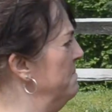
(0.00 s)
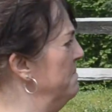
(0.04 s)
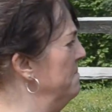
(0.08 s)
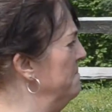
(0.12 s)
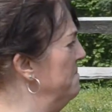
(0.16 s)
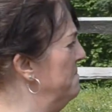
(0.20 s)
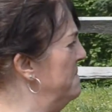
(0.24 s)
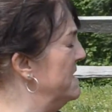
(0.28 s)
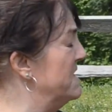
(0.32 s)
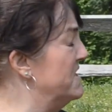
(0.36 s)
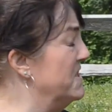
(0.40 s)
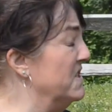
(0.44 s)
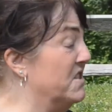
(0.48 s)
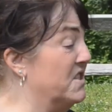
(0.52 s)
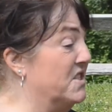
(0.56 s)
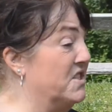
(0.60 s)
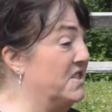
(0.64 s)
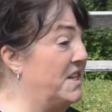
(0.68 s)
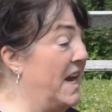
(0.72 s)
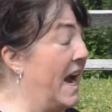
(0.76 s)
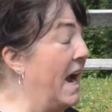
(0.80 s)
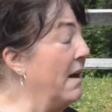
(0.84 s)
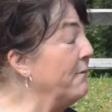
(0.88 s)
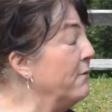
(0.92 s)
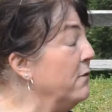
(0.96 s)
just a
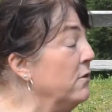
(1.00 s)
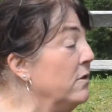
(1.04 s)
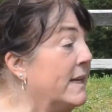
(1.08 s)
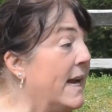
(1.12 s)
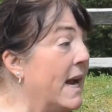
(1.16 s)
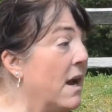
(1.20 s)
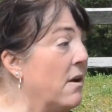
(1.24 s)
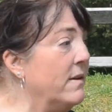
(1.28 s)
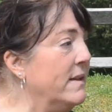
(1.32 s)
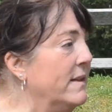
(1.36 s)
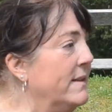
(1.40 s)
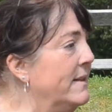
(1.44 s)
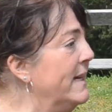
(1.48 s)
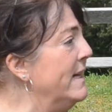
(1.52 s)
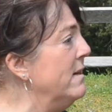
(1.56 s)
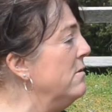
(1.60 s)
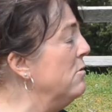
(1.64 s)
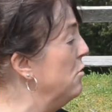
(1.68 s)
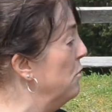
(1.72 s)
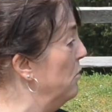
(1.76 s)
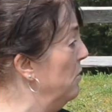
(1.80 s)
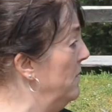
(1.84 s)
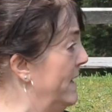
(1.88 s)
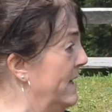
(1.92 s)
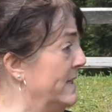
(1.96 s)
Stafford County thing,
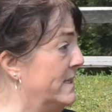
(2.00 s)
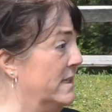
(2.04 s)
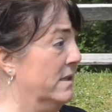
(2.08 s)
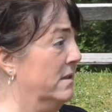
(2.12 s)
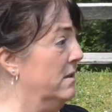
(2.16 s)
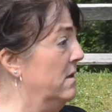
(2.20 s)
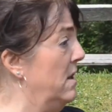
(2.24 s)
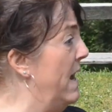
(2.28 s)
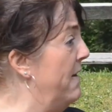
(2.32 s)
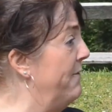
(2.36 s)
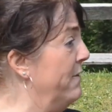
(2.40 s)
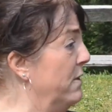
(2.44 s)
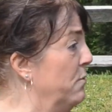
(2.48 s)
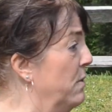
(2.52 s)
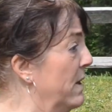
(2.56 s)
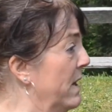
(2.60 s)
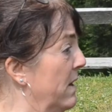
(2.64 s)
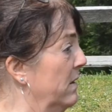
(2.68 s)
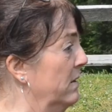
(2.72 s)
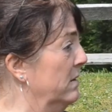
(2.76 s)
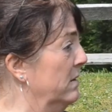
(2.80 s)
or is it everywhere?